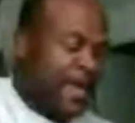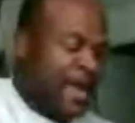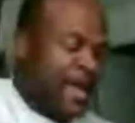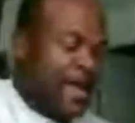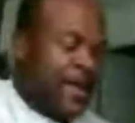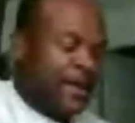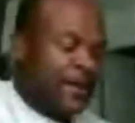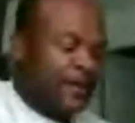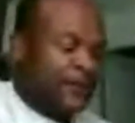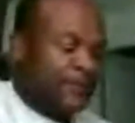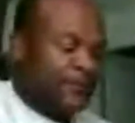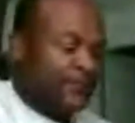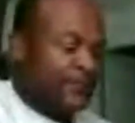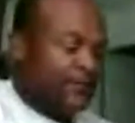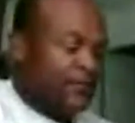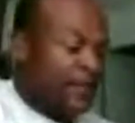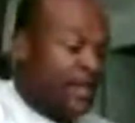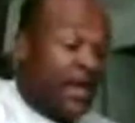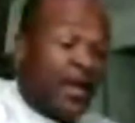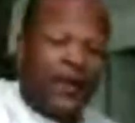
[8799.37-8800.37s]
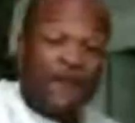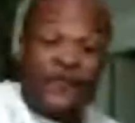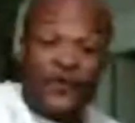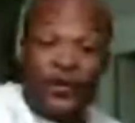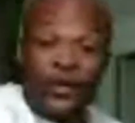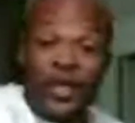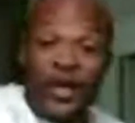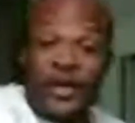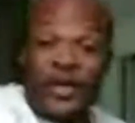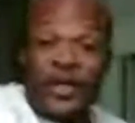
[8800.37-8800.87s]
If
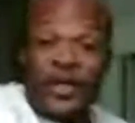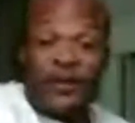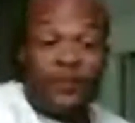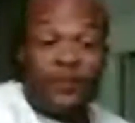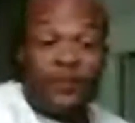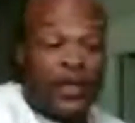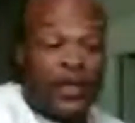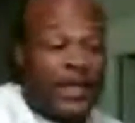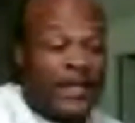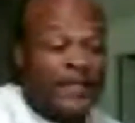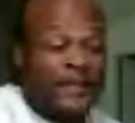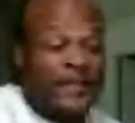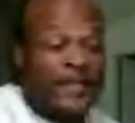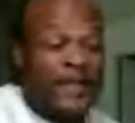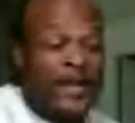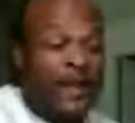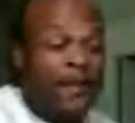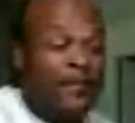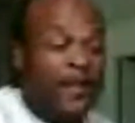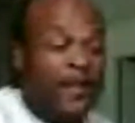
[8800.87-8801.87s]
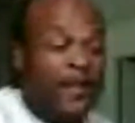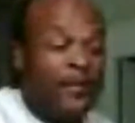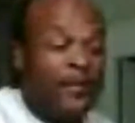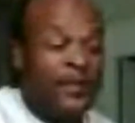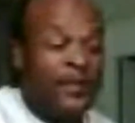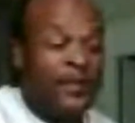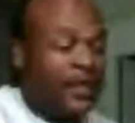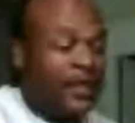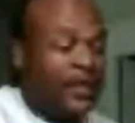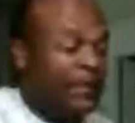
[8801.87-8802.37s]
you're lucky. But like I said, I'm
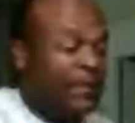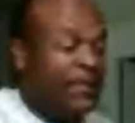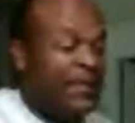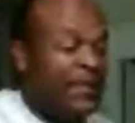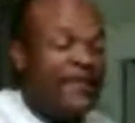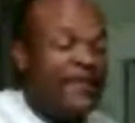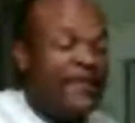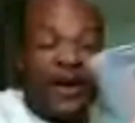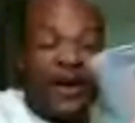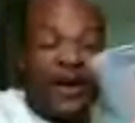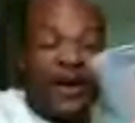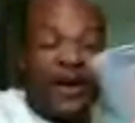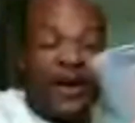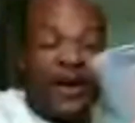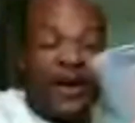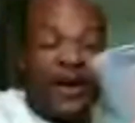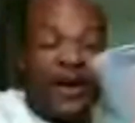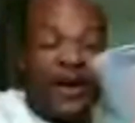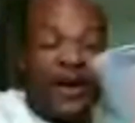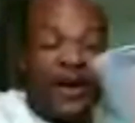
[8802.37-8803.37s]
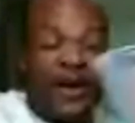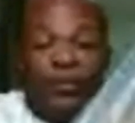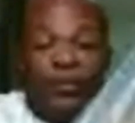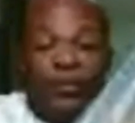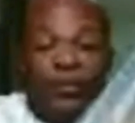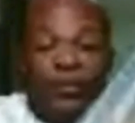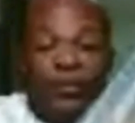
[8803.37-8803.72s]
gonna leave my book alone,